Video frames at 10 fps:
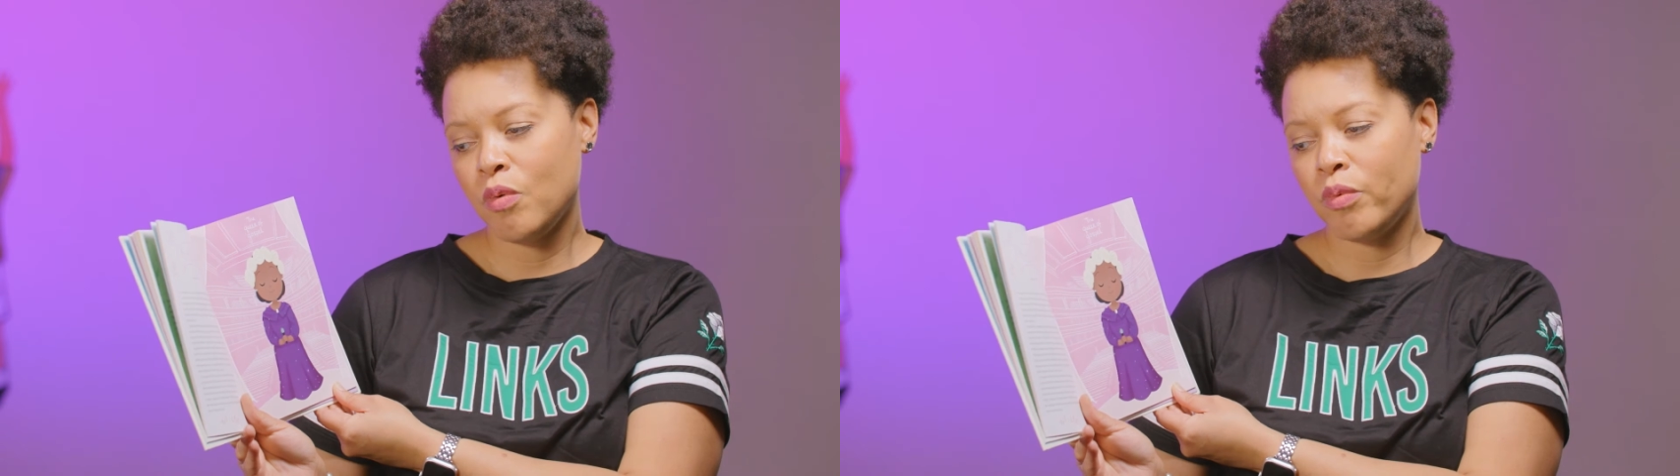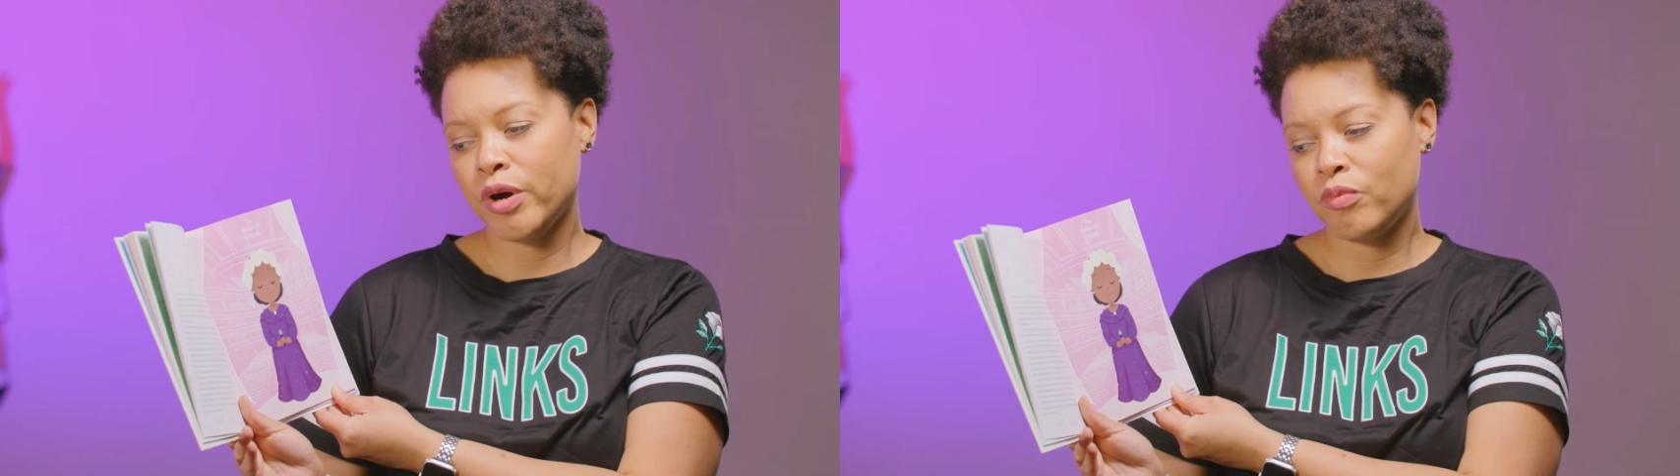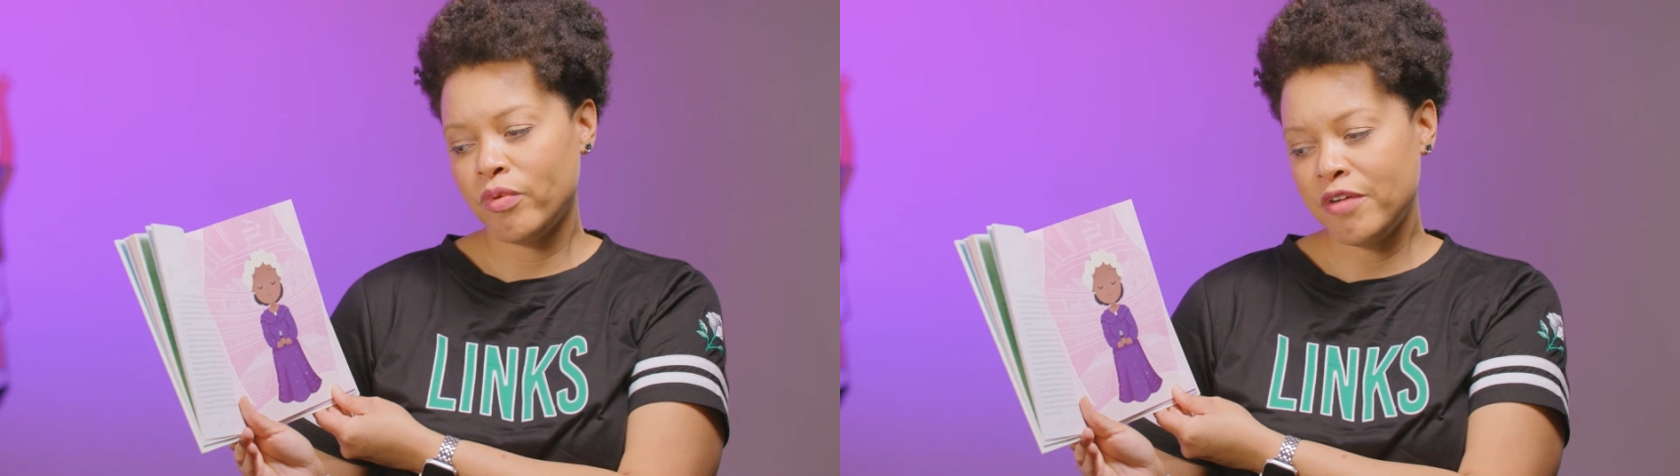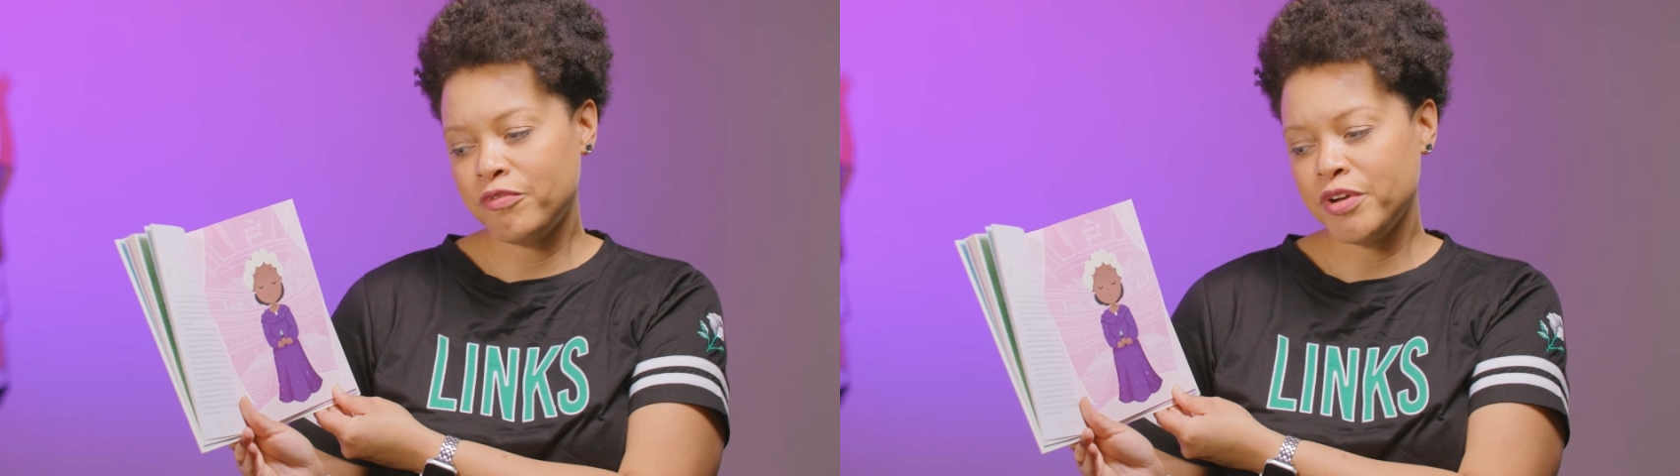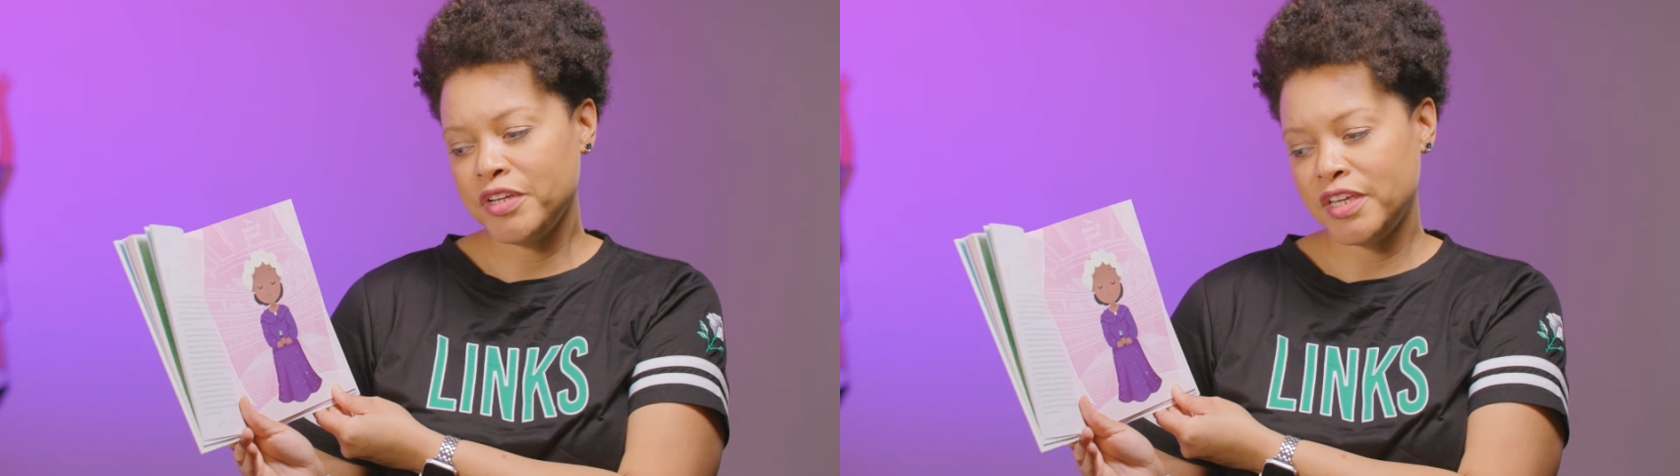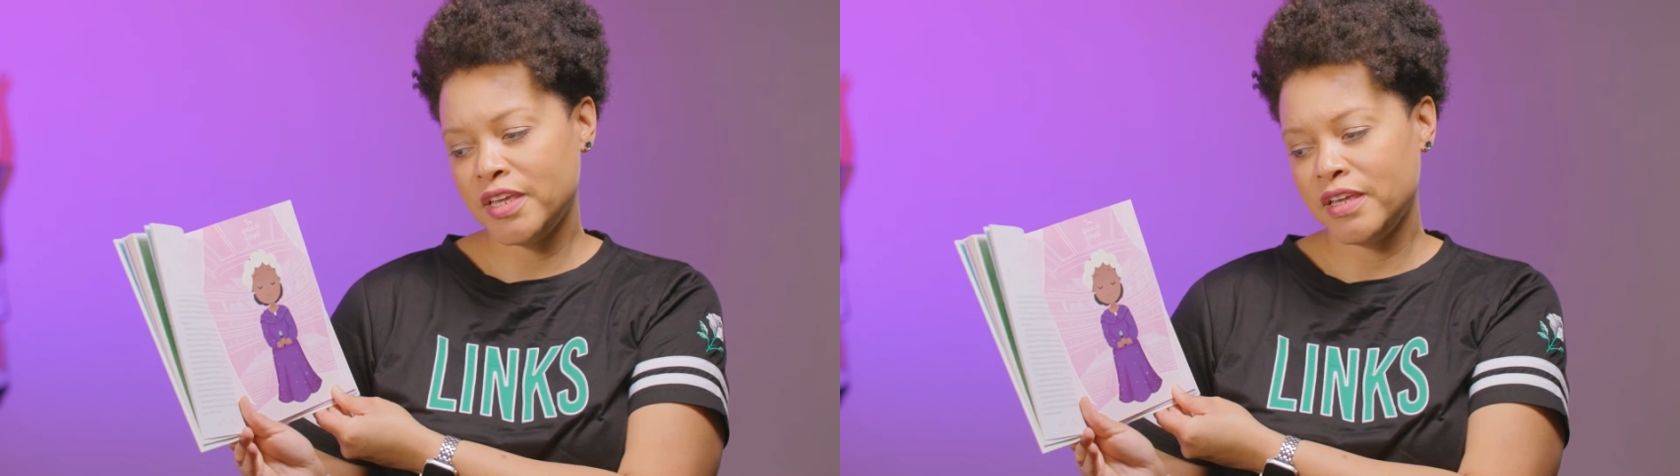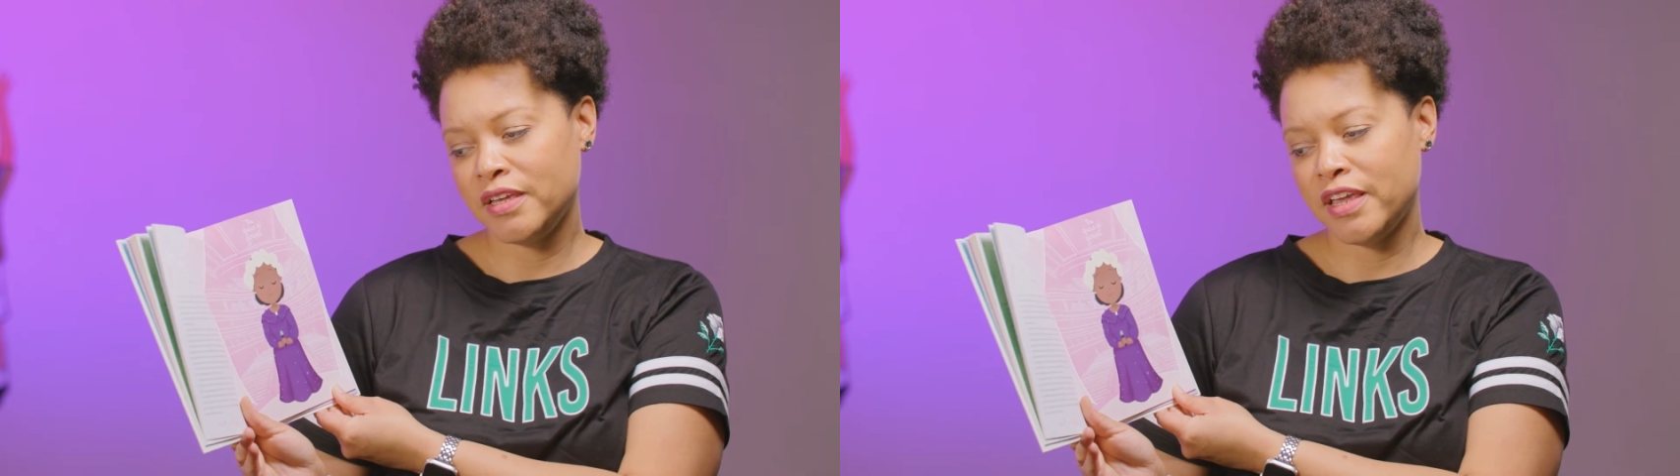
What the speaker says: where Reverend King